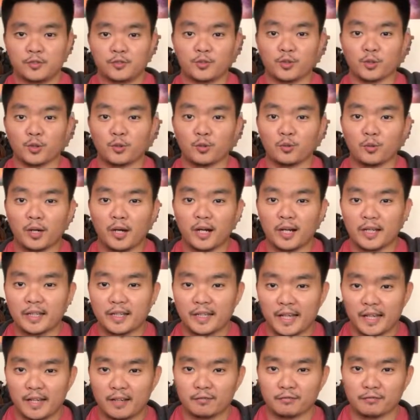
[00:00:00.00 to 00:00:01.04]
So I
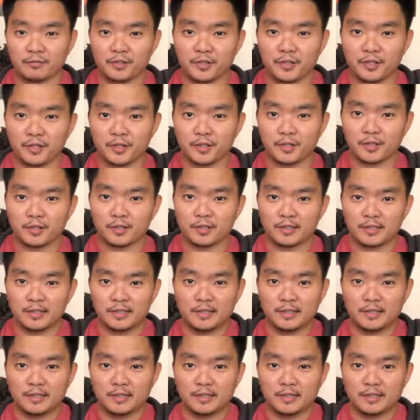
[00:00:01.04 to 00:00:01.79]
have here